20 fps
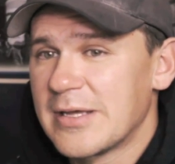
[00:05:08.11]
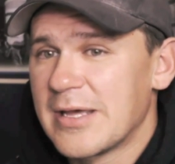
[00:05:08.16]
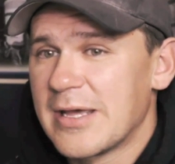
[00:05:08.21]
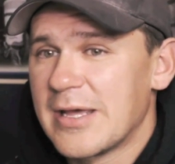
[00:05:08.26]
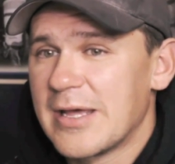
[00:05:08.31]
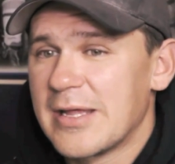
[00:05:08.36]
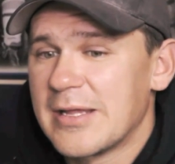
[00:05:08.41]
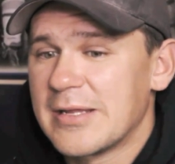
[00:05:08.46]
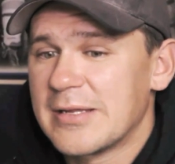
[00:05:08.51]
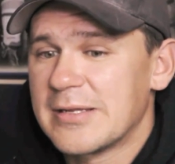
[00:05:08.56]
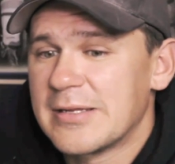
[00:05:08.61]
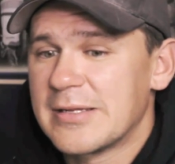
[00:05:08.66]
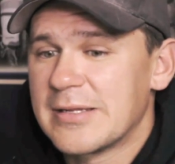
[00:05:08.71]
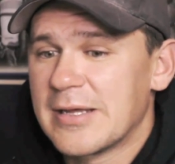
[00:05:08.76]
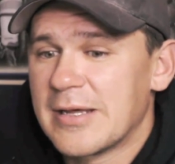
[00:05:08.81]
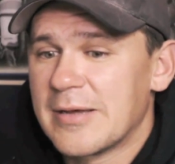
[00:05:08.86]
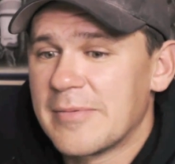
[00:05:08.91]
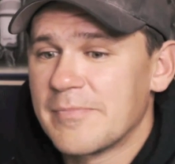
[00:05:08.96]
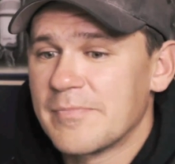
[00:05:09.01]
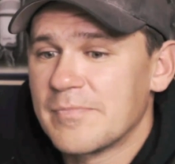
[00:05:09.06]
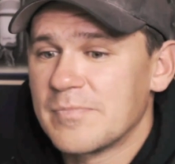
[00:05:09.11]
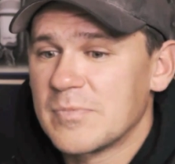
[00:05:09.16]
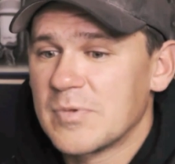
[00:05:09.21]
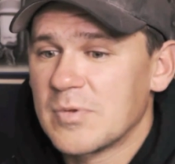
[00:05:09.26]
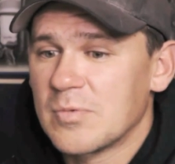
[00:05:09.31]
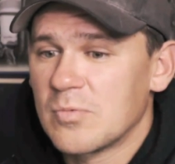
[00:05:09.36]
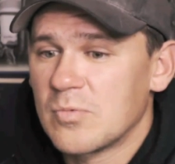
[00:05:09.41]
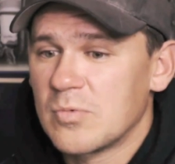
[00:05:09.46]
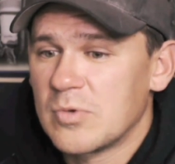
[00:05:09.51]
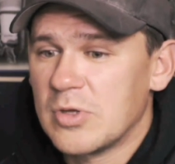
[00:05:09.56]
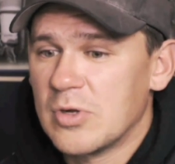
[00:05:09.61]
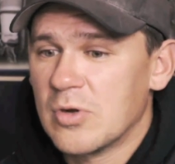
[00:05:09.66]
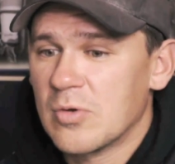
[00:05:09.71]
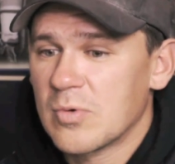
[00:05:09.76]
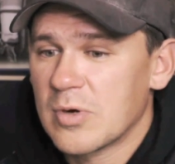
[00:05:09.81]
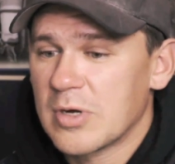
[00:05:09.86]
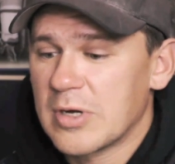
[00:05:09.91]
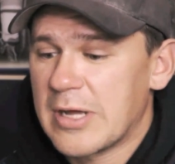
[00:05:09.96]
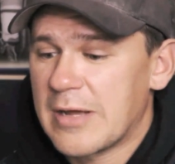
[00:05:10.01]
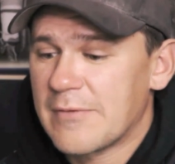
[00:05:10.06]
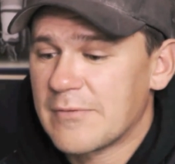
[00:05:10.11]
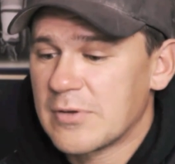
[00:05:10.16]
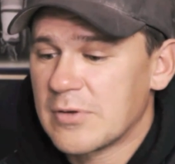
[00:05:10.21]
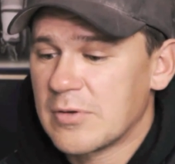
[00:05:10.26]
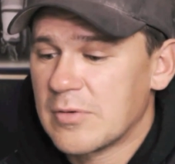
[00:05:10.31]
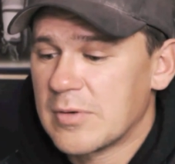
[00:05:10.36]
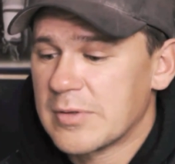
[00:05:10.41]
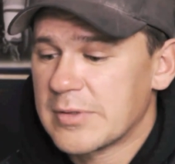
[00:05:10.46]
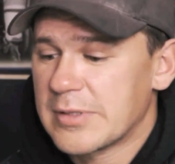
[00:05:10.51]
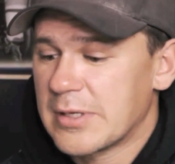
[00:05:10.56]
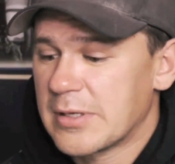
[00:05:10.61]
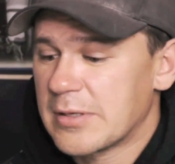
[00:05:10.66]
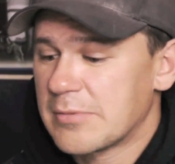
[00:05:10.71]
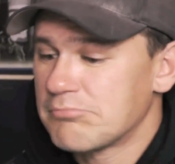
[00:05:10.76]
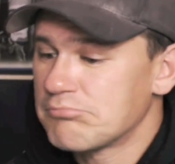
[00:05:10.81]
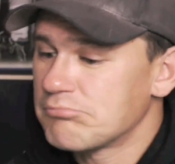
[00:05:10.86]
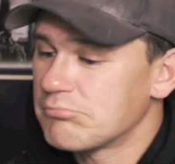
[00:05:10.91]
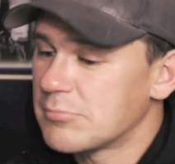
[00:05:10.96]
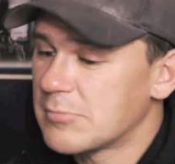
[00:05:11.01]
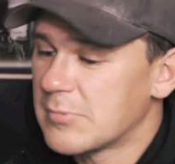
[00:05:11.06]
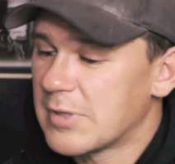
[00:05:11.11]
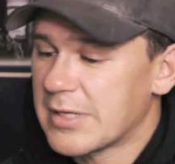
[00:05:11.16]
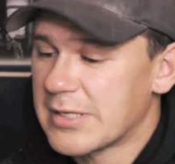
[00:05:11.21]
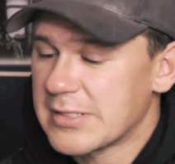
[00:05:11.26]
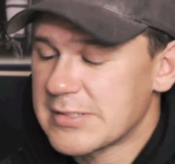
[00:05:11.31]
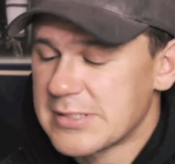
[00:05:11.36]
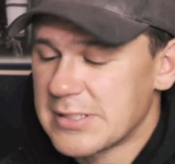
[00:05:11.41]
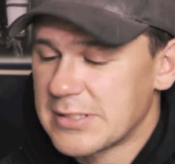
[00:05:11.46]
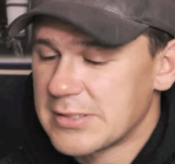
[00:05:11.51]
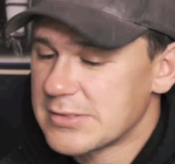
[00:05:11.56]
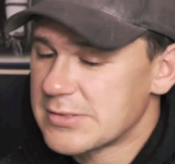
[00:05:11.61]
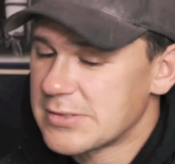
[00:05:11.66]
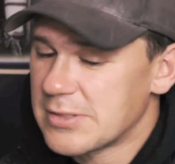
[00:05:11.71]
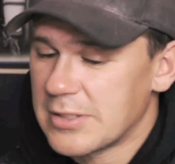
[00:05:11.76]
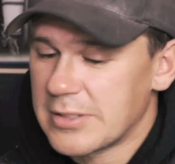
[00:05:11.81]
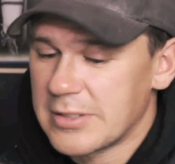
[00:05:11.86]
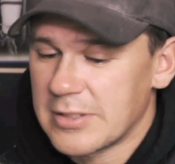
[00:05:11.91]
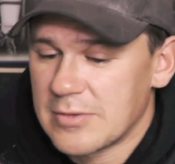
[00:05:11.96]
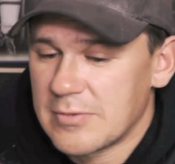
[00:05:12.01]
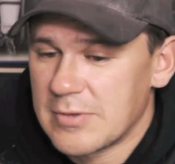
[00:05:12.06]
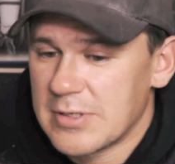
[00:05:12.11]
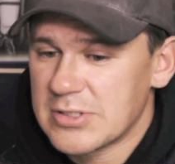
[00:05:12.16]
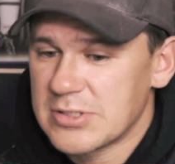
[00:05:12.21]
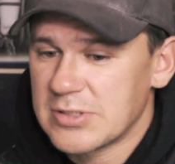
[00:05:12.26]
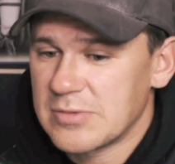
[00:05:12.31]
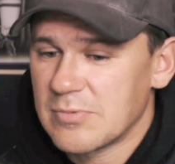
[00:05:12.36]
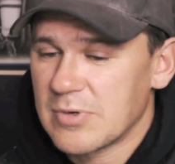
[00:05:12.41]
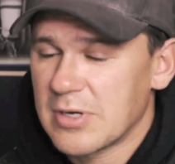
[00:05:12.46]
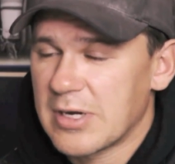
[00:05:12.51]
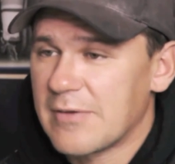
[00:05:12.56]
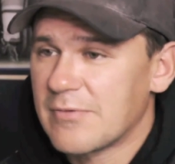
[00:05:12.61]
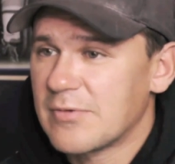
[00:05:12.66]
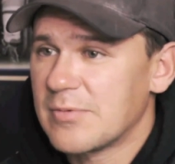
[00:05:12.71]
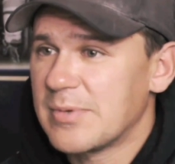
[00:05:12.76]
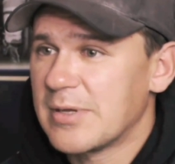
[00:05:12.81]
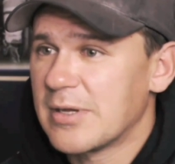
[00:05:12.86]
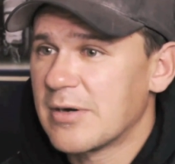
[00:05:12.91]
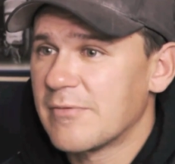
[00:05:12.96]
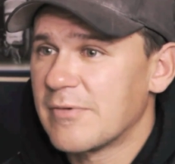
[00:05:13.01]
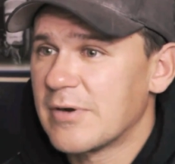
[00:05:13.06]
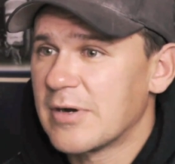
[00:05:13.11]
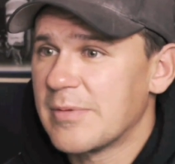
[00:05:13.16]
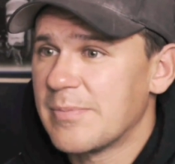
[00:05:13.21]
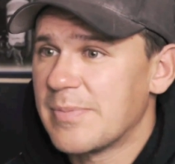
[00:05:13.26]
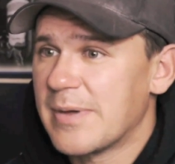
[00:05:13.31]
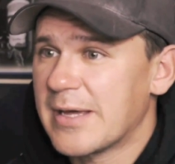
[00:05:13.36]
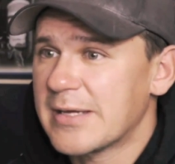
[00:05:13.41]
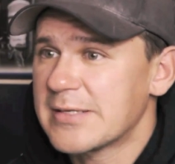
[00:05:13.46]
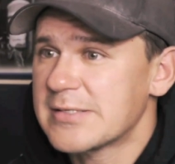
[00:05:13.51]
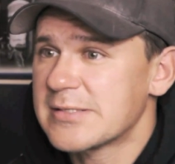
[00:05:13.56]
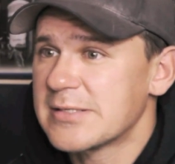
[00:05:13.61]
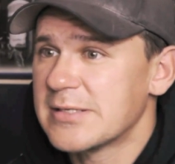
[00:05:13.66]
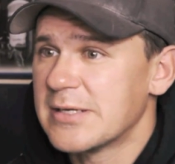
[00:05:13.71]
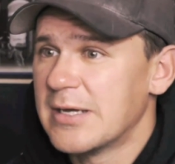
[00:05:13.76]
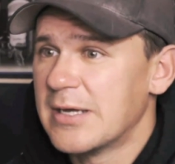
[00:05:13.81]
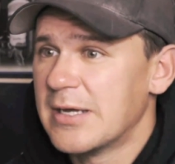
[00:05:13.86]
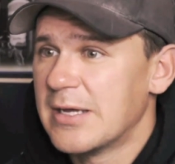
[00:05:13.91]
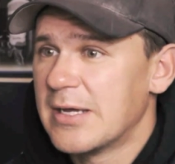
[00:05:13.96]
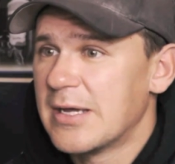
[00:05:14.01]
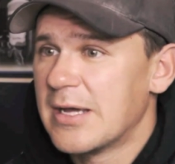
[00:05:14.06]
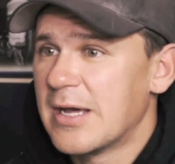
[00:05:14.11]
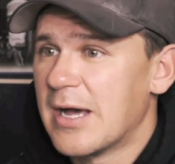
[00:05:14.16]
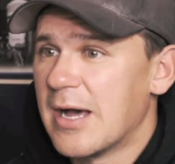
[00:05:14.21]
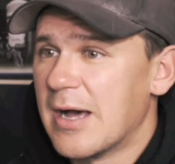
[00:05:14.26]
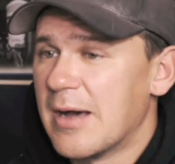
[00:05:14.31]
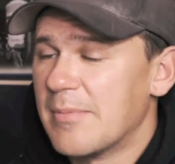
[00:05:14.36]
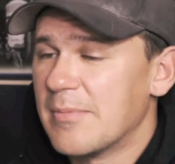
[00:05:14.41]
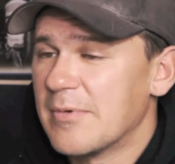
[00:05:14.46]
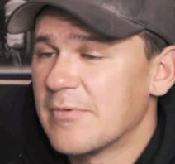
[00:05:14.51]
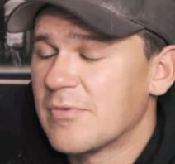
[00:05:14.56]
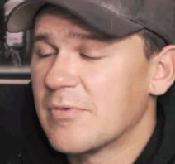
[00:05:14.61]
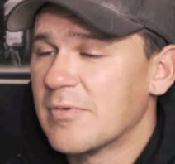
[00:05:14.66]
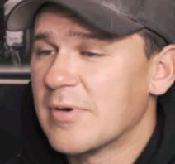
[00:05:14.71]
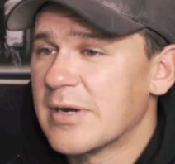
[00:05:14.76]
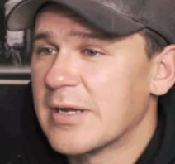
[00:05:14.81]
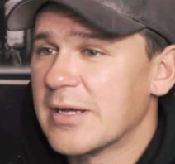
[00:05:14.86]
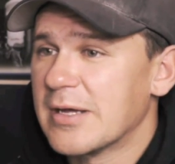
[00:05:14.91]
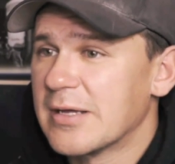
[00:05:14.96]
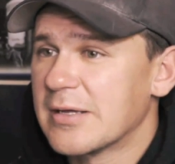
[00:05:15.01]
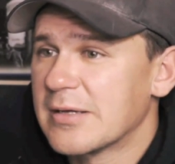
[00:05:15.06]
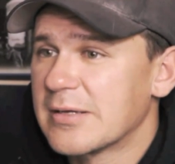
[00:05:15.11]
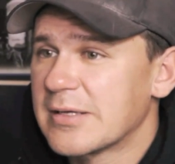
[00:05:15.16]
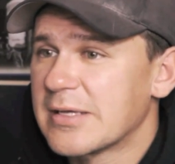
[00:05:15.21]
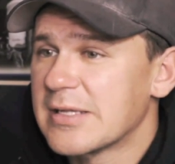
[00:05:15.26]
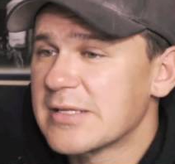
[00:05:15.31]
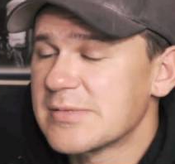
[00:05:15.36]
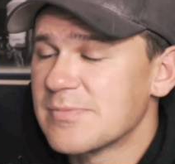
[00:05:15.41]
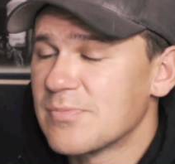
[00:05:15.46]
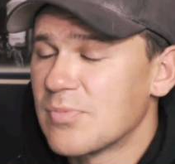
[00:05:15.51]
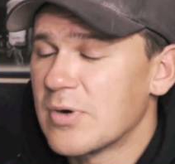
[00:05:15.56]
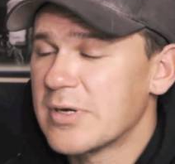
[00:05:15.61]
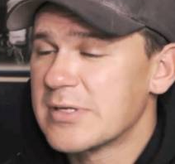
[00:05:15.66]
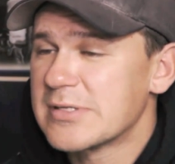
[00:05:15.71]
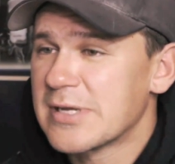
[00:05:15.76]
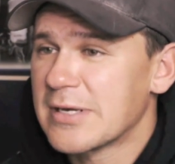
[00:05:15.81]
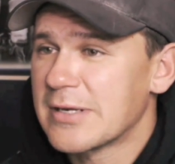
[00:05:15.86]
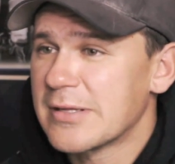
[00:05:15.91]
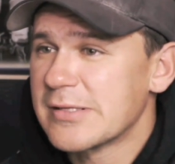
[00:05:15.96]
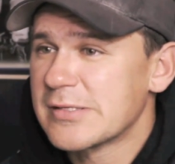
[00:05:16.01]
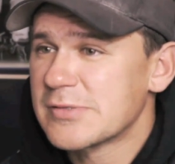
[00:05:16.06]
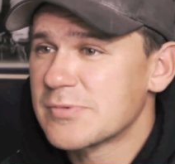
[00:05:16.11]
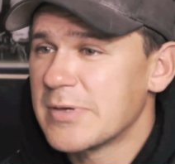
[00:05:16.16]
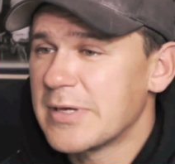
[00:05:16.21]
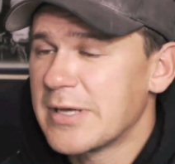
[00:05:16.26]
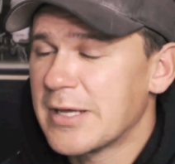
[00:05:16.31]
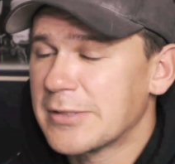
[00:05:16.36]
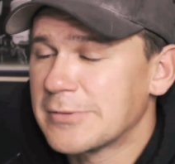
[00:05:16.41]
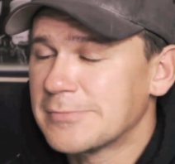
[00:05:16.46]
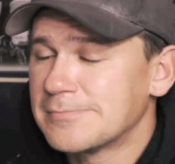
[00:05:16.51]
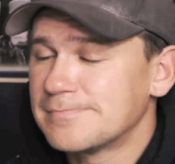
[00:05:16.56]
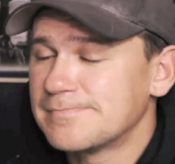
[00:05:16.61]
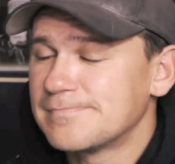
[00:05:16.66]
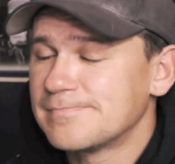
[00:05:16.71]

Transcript: And, you know, we're going to have to go out there. And like I said at the start of your question, we're going to have to be at our very best if we want to get some points out of this weekend.